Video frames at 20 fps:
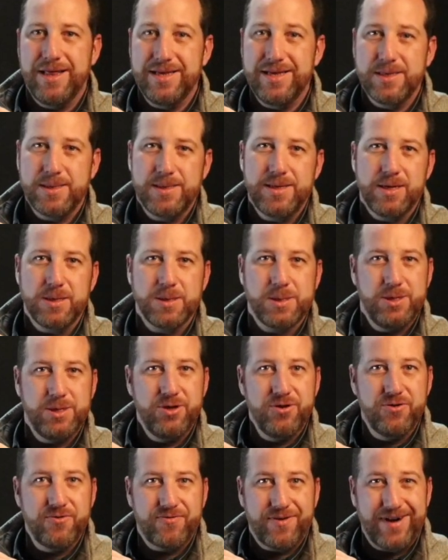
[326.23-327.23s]
This sells
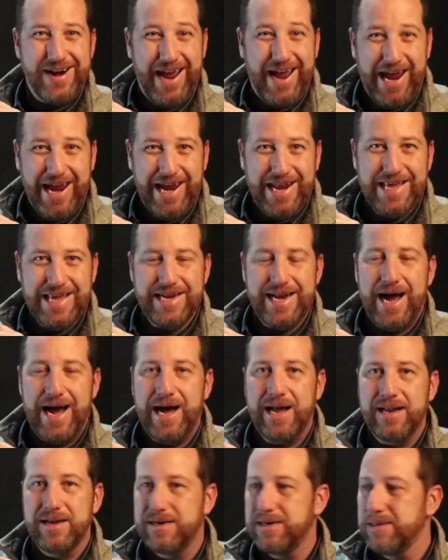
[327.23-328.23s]
new for
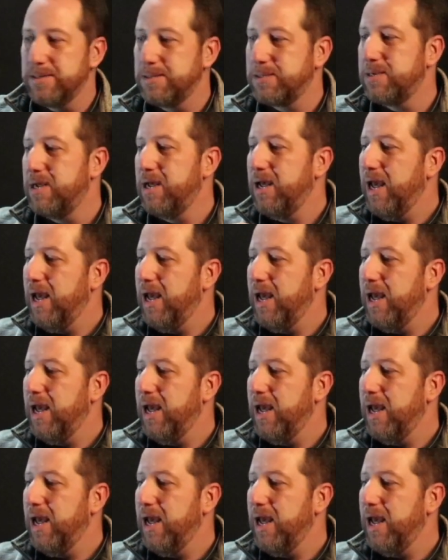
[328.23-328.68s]
$80.